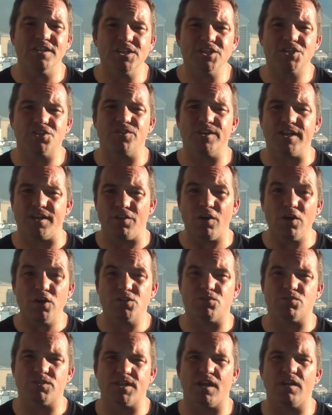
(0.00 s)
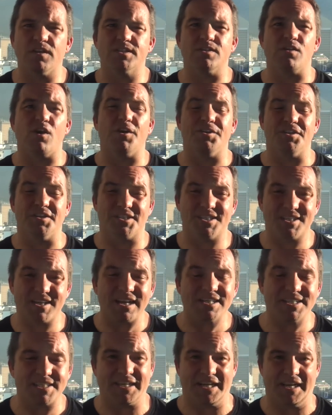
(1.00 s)
industry and those results are
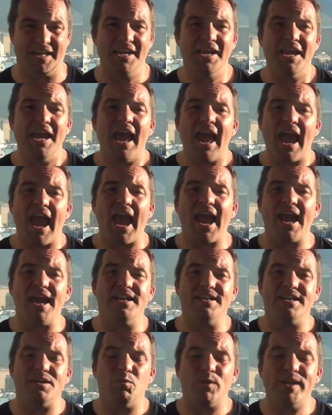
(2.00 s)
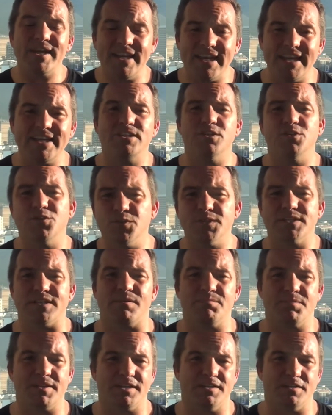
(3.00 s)
disgusting, and we need to do
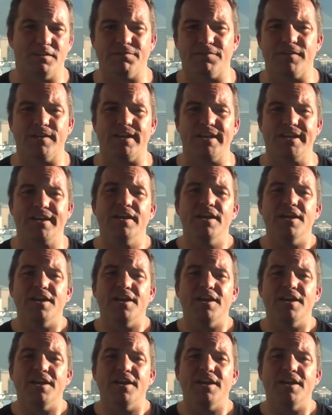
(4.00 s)
something differently.